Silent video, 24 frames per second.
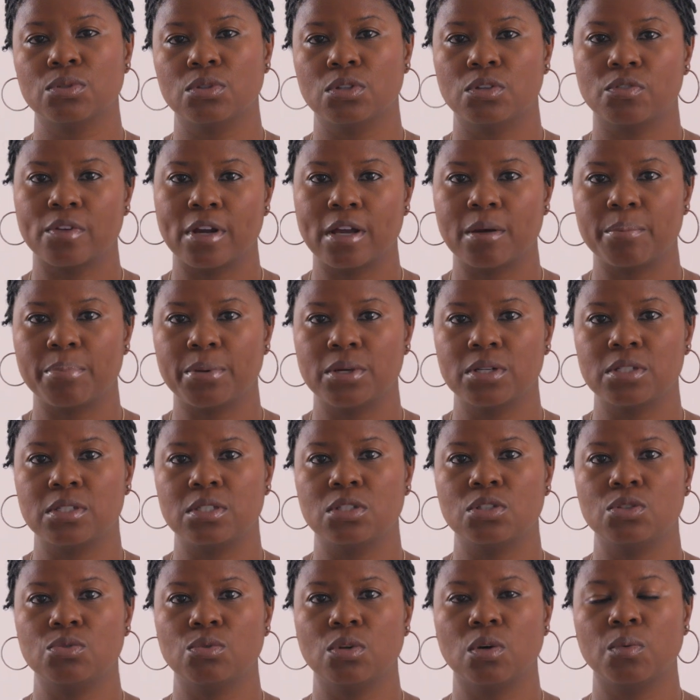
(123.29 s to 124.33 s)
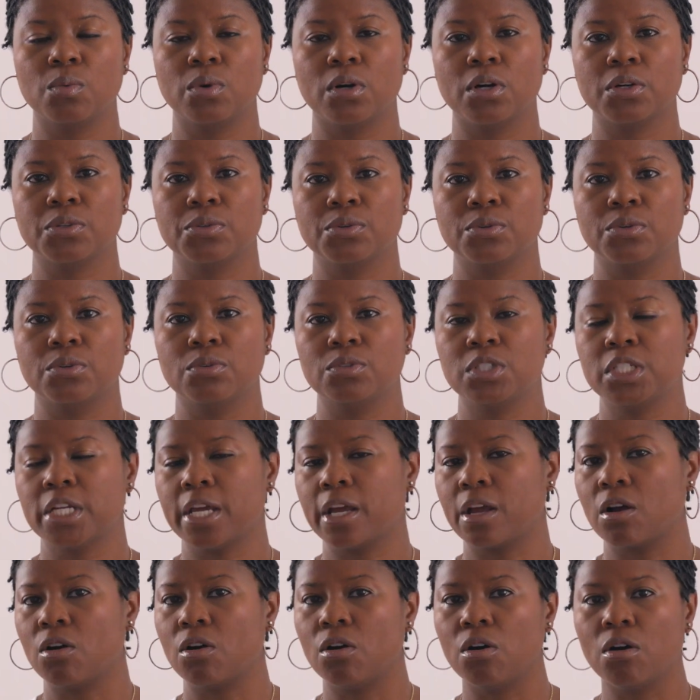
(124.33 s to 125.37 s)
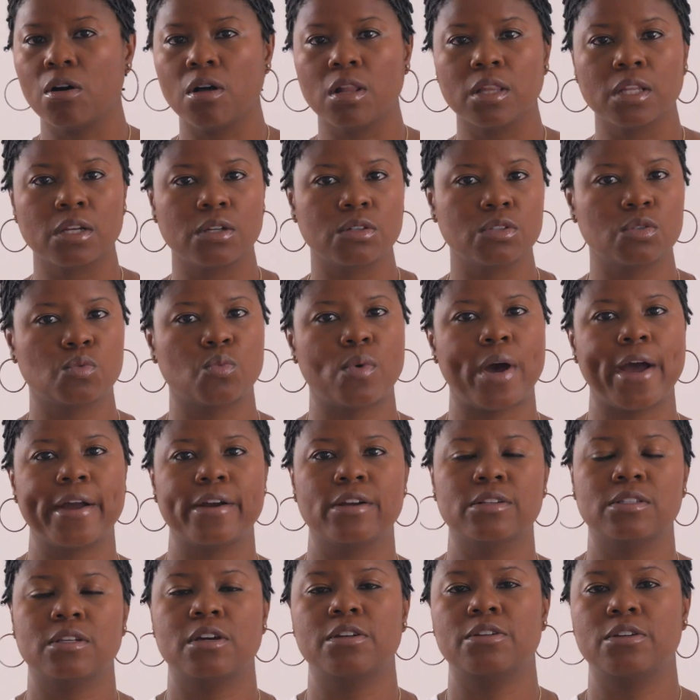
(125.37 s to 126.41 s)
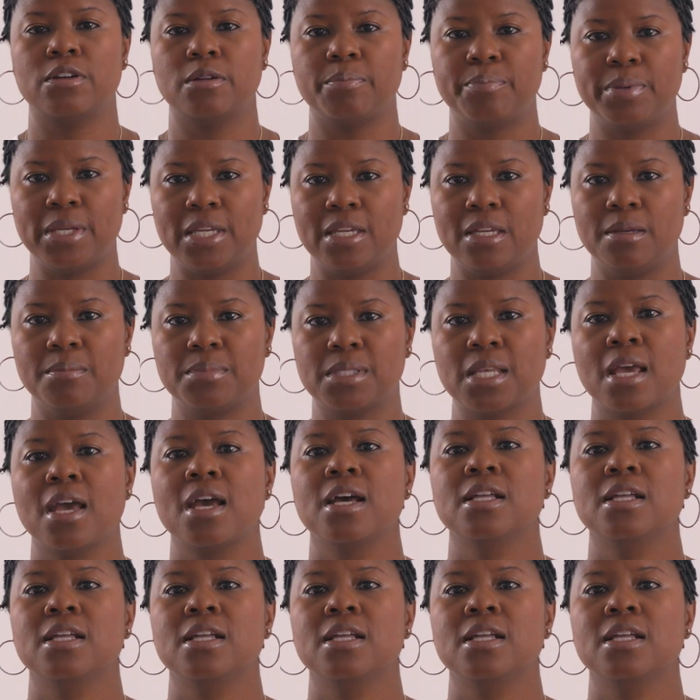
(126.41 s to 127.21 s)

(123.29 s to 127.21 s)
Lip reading: on the ground person do a walkthrough, check all of those wires under the beams